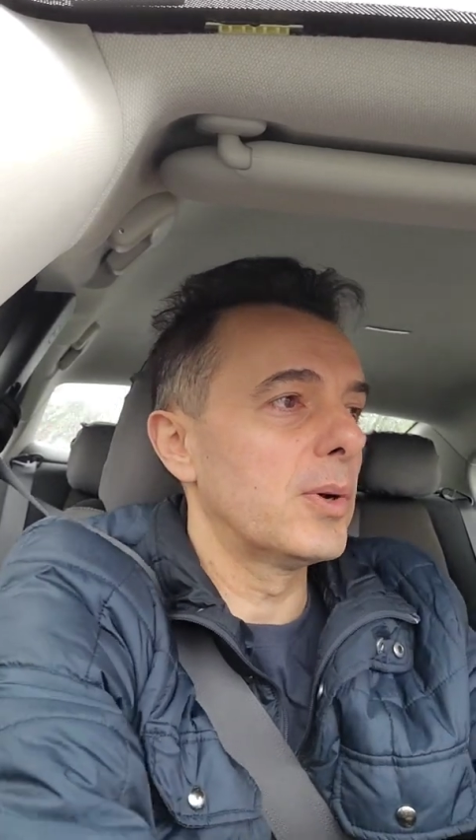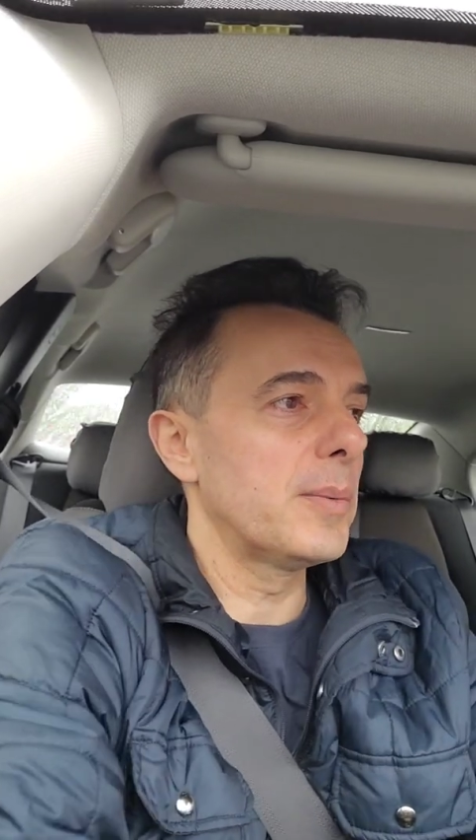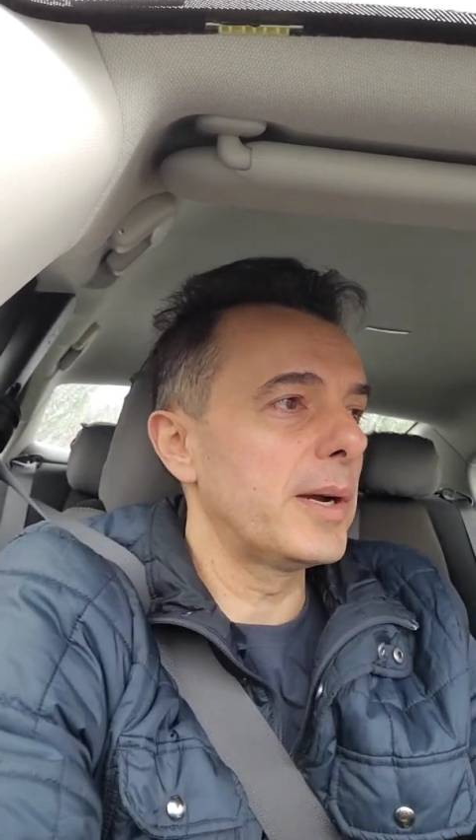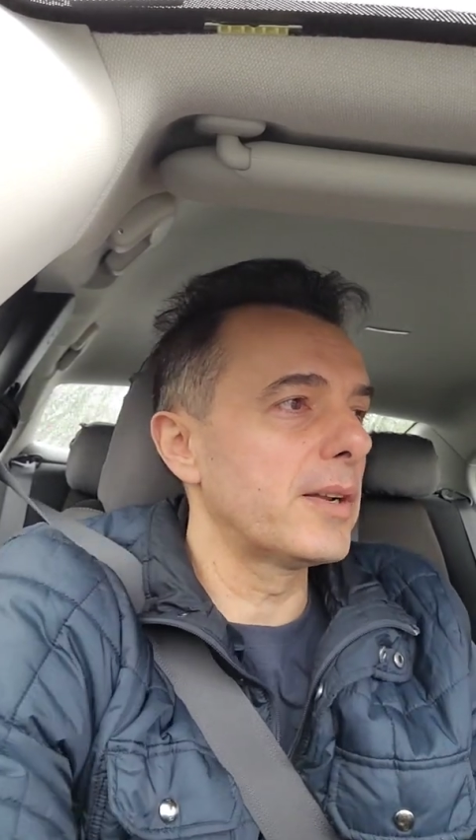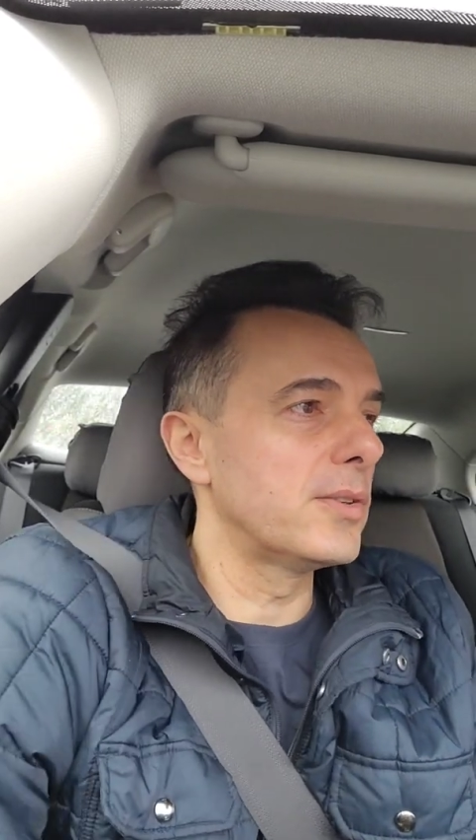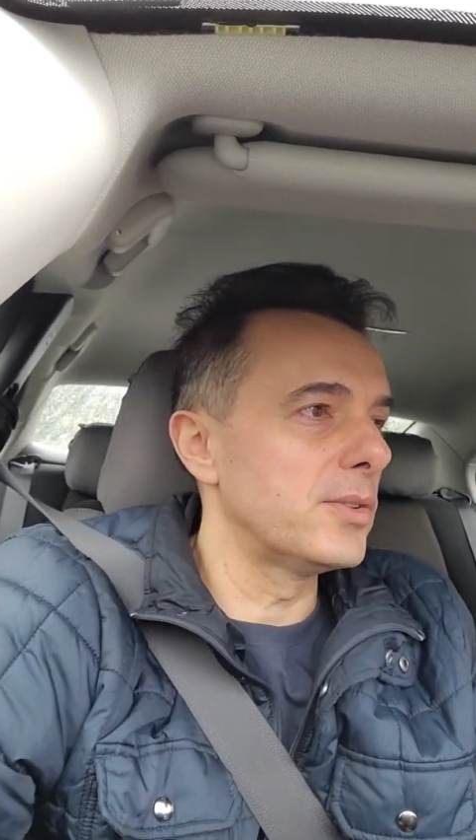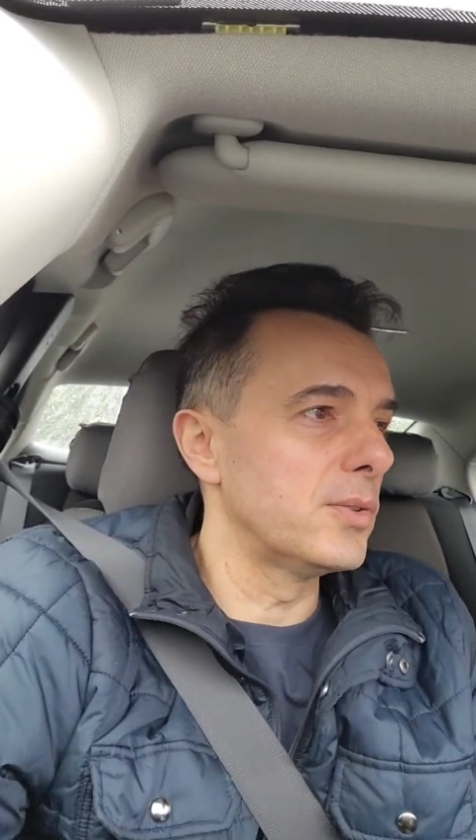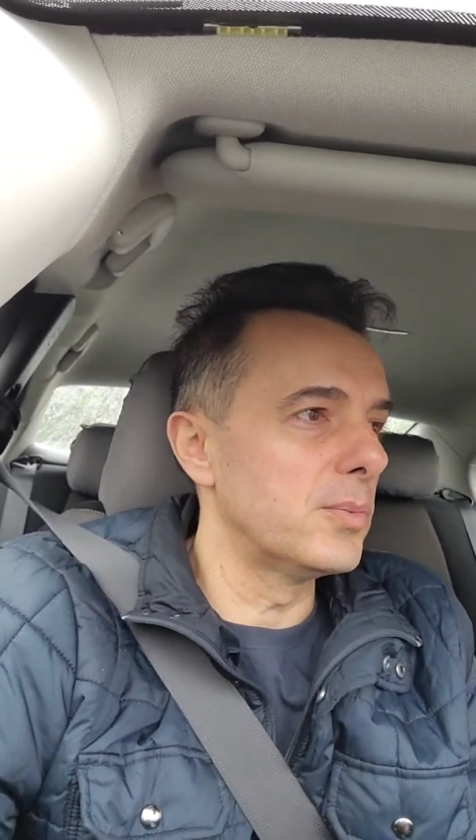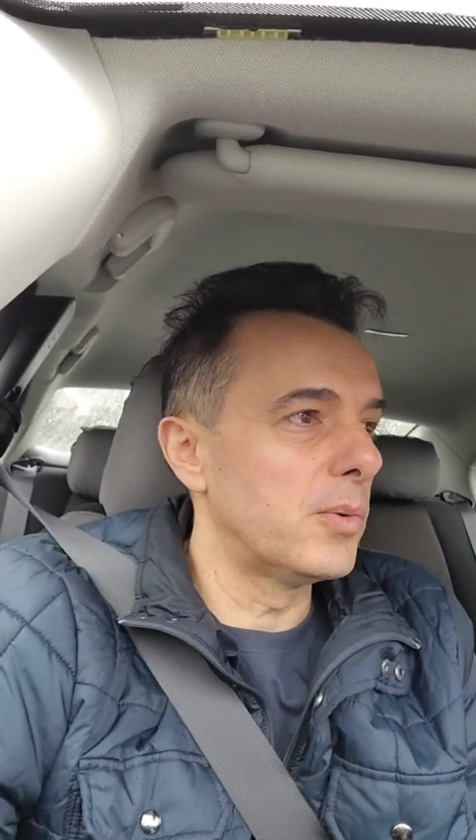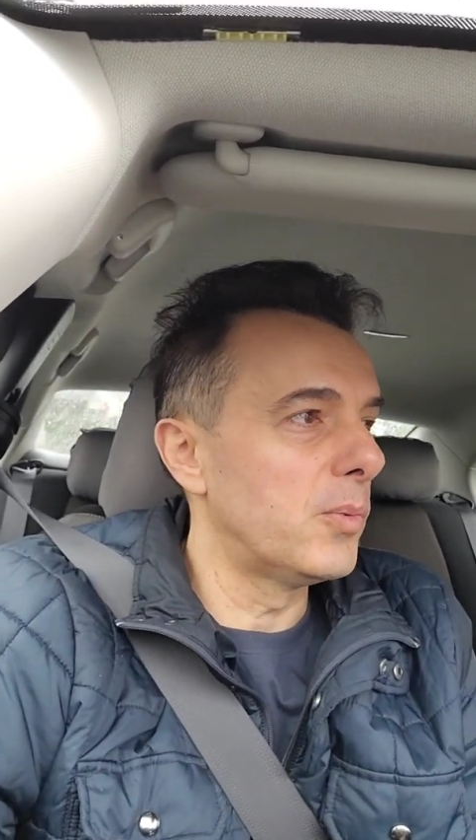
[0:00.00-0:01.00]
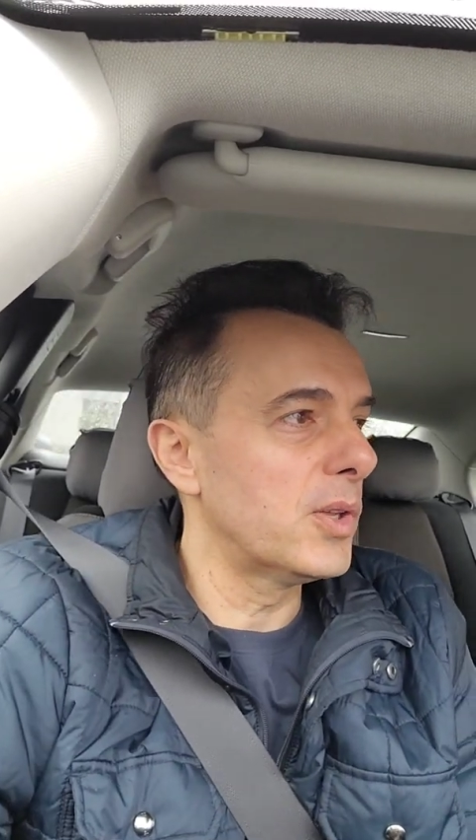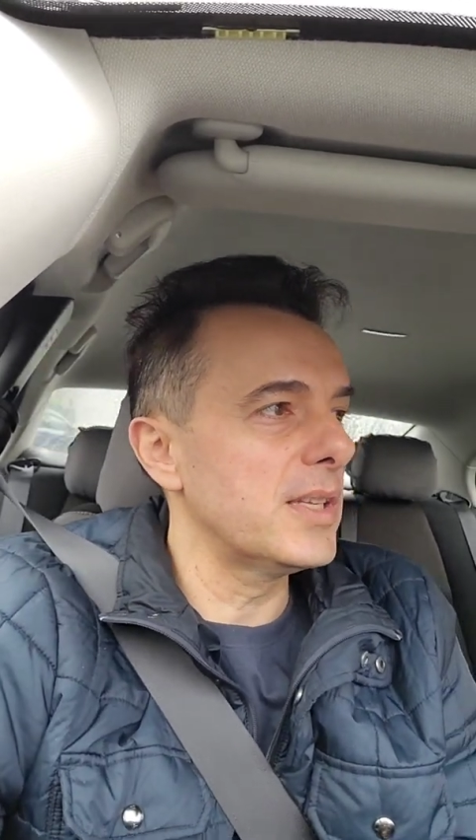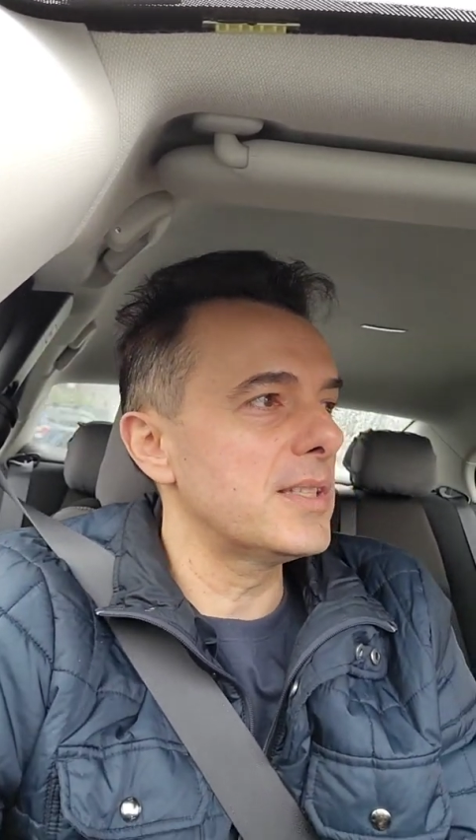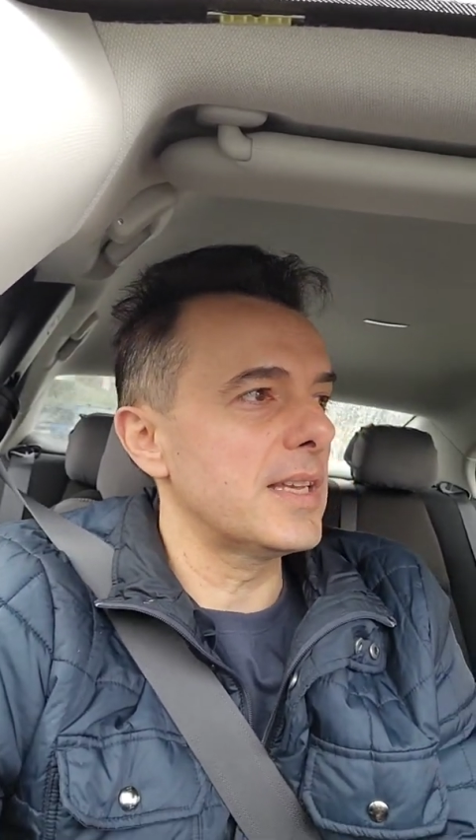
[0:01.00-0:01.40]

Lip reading: What am I going to do? What is